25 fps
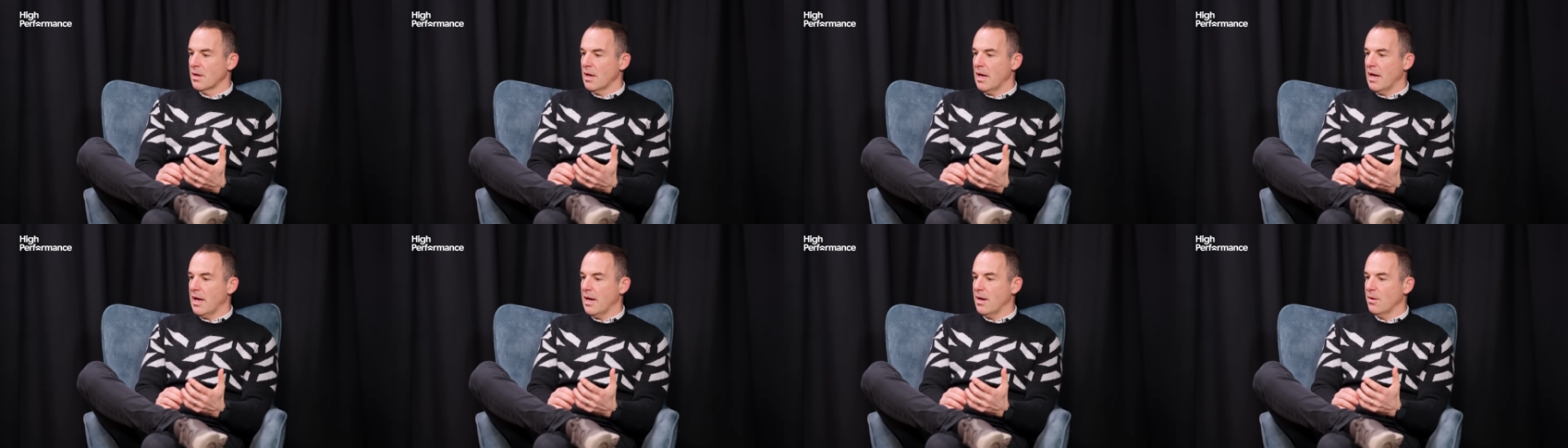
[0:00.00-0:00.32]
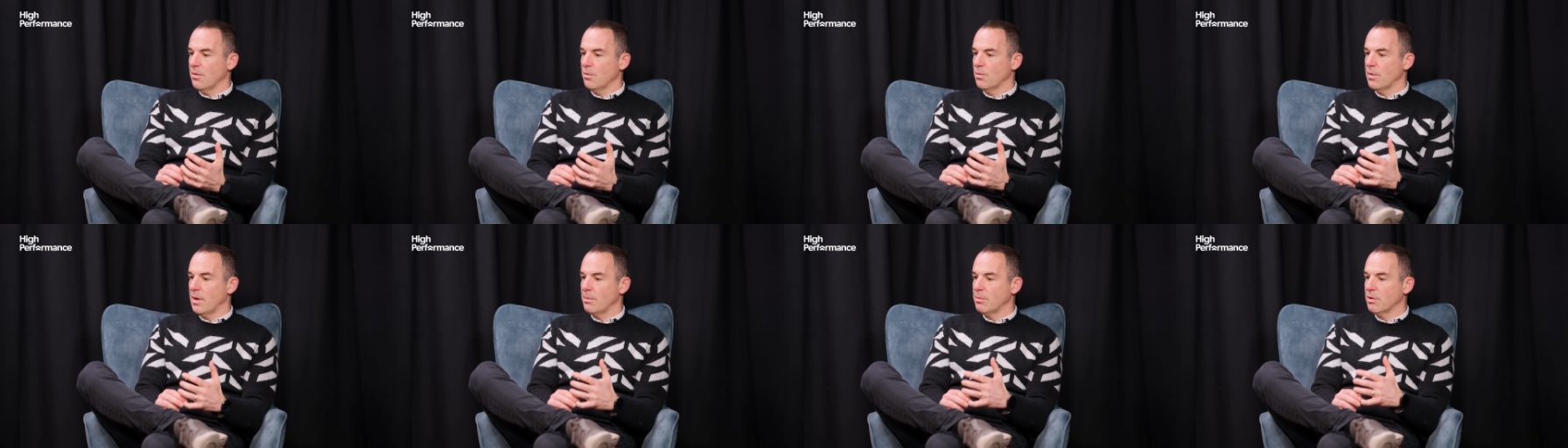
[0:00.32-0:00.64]
uh,
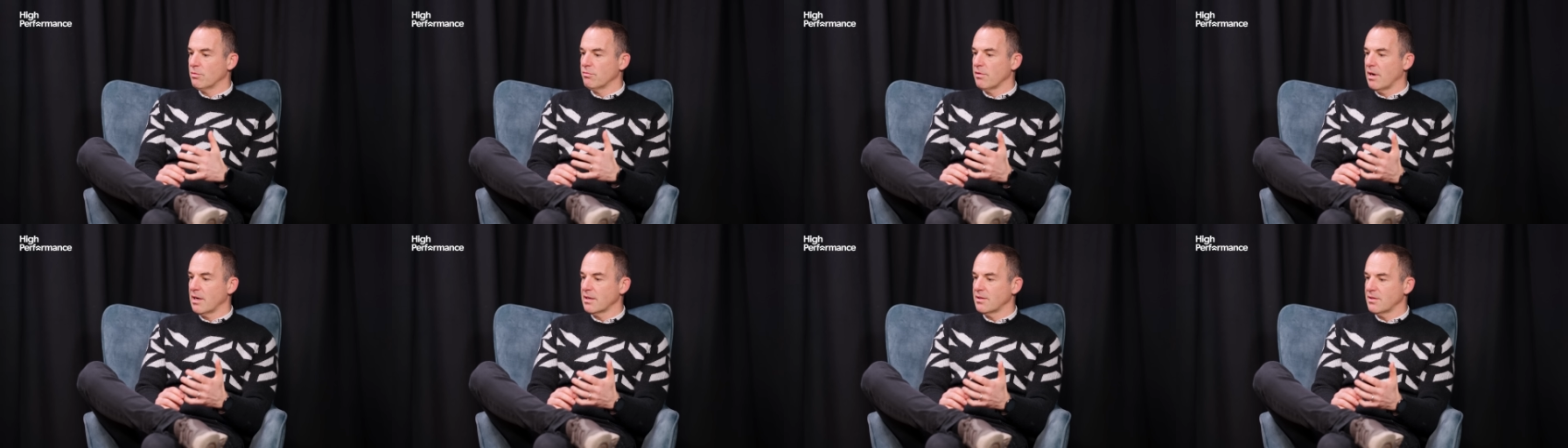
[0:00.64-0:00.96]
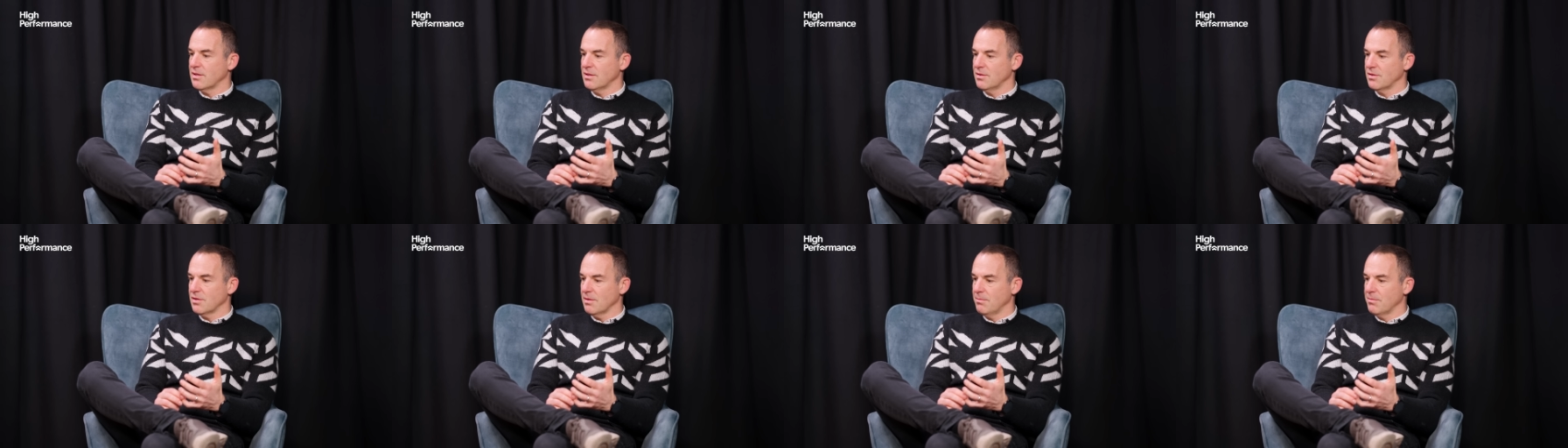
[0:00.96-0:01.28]
when we're
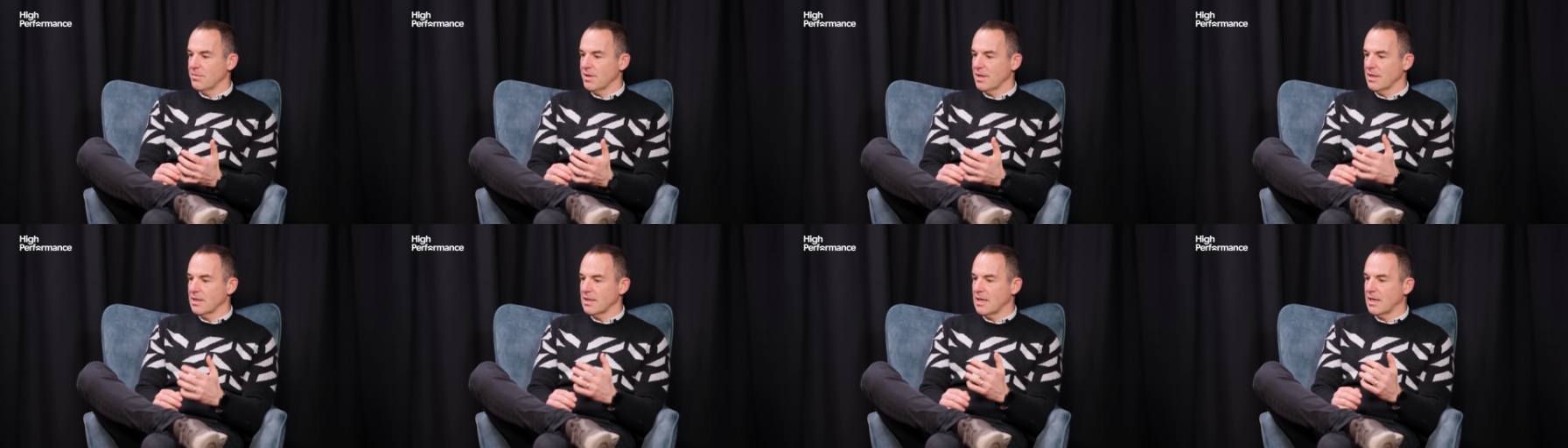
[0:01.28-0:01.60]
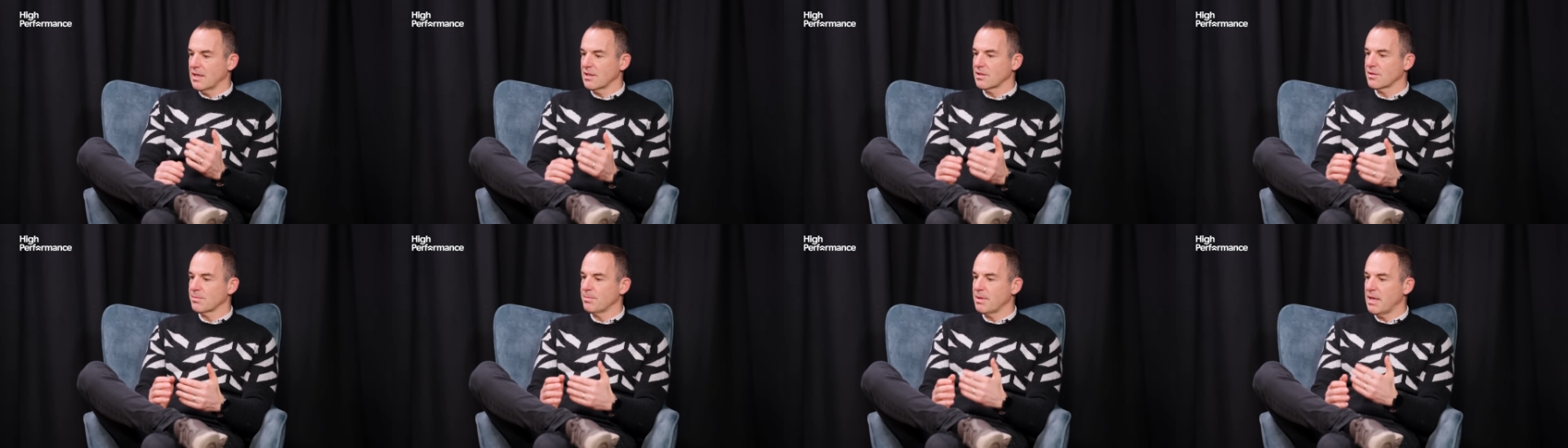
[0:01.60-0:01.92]
writing something and I
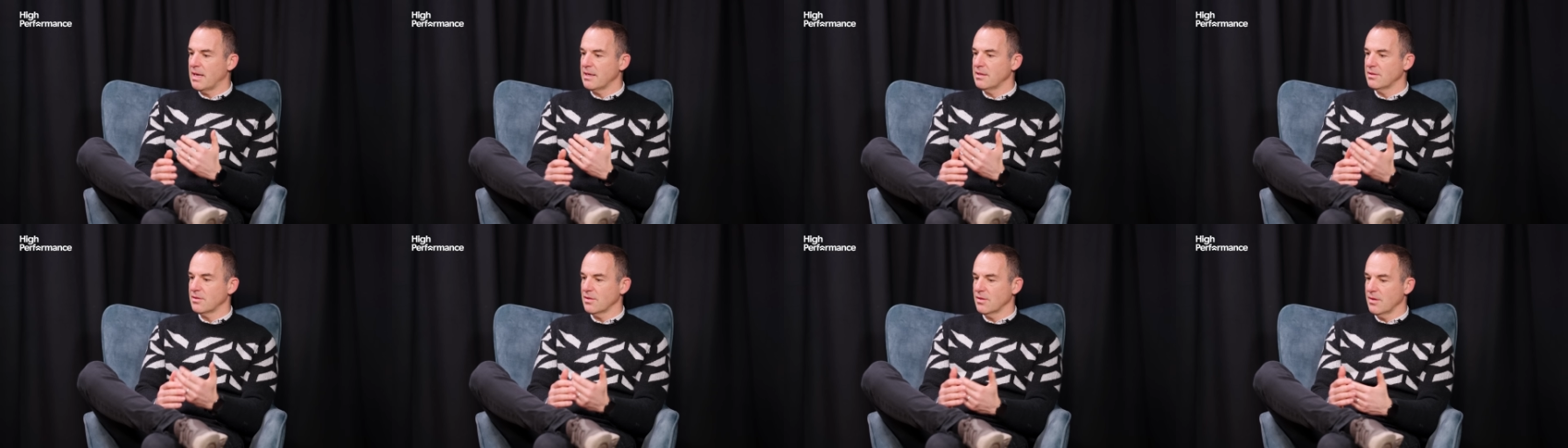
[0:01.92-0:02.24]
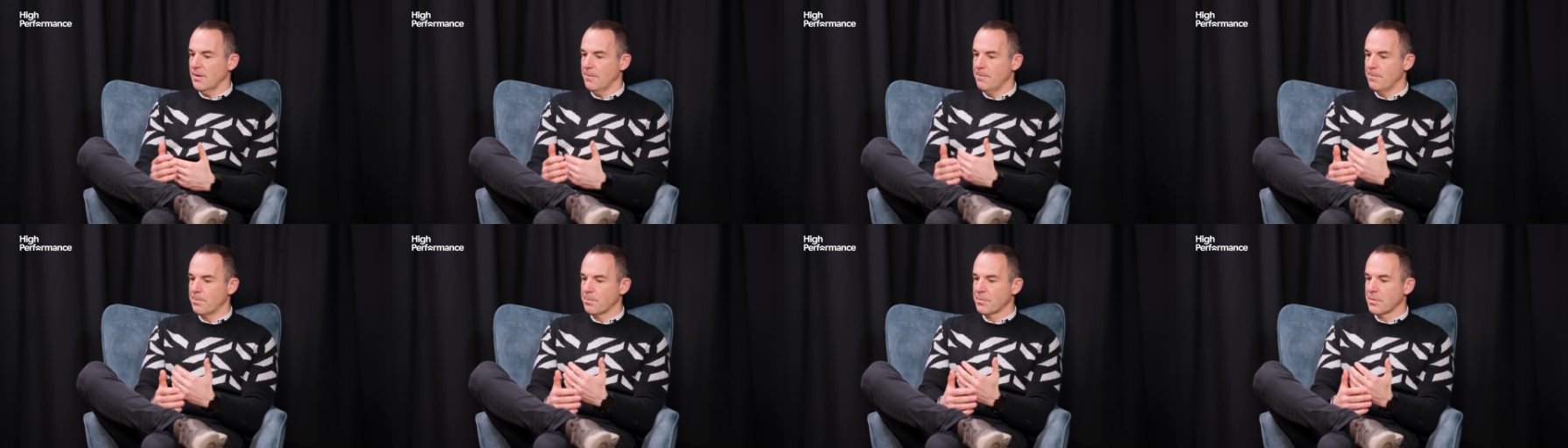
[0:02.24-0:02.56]
explain to
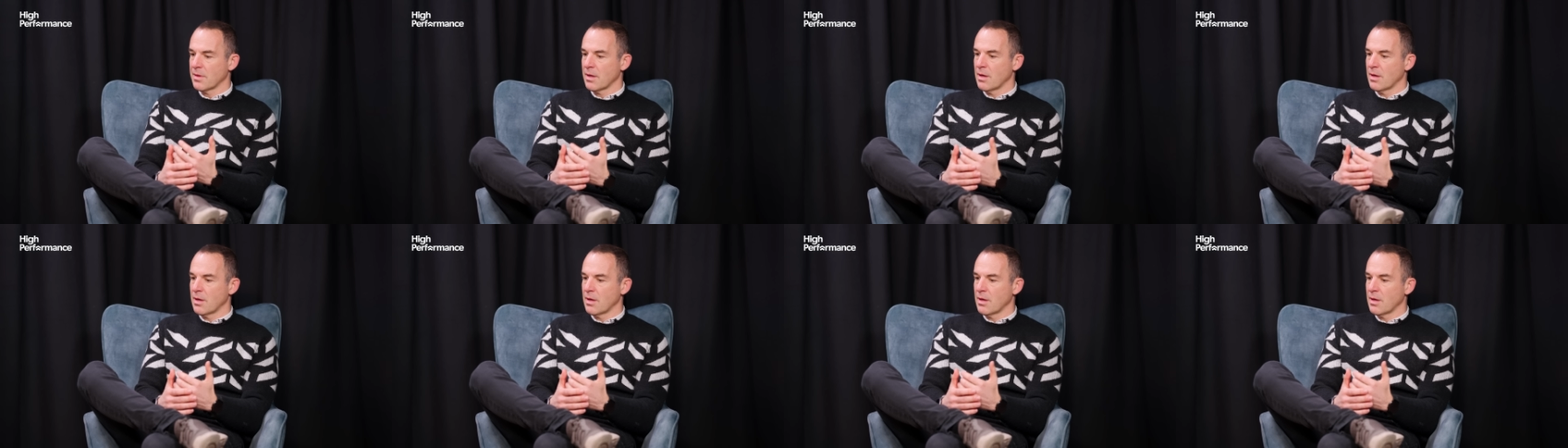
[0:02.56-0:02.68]
them